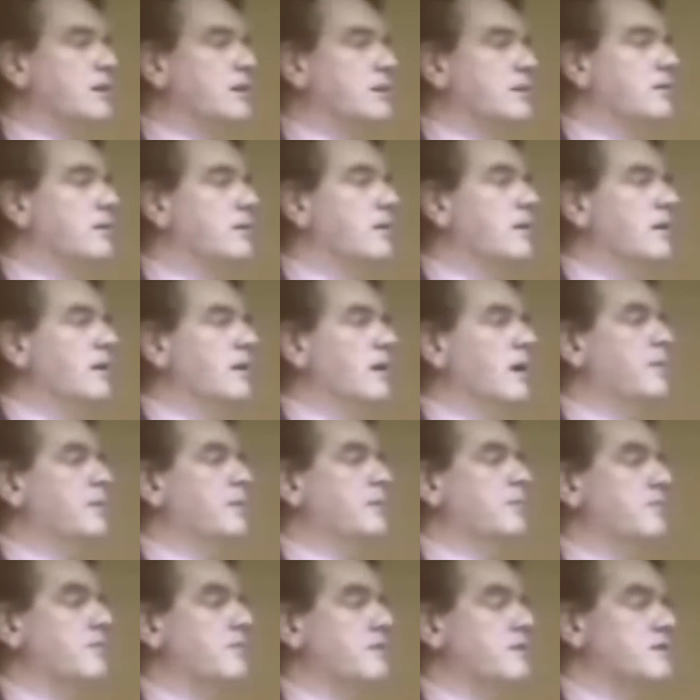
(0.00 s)
in England, if
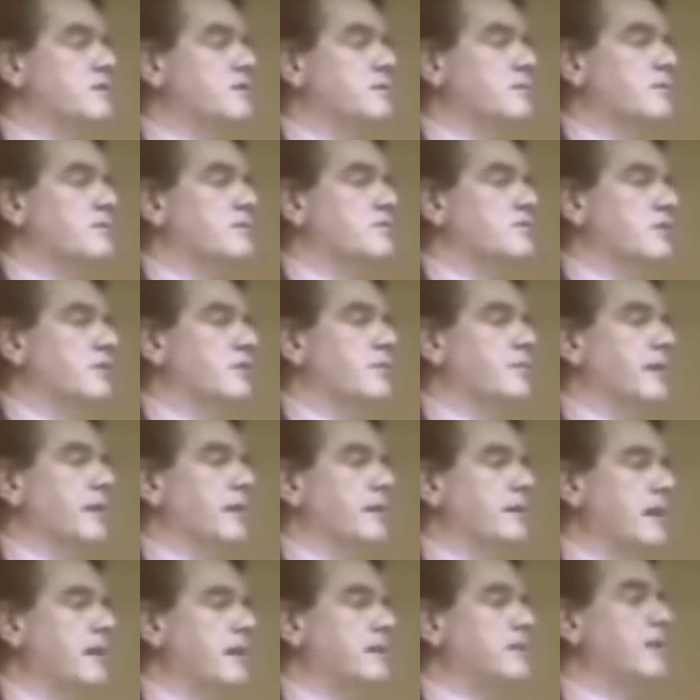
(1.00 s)
we'd released them on Germany
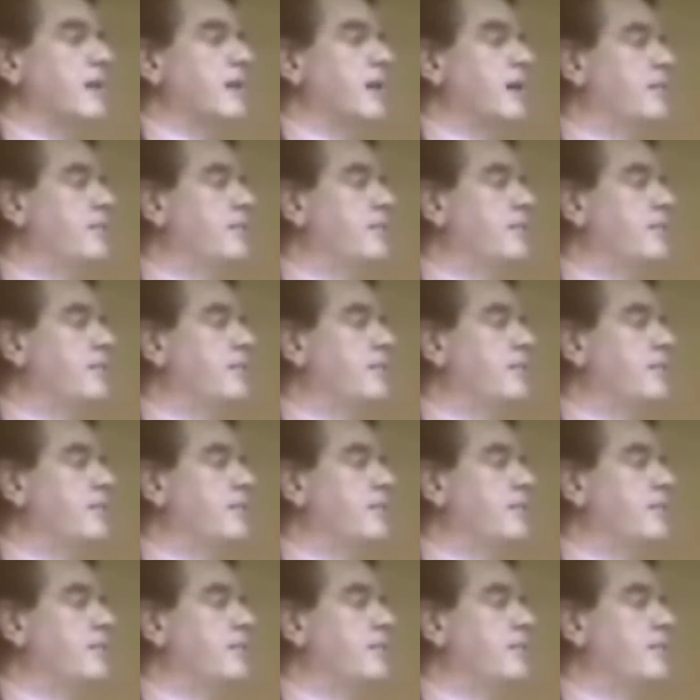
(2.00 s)
at that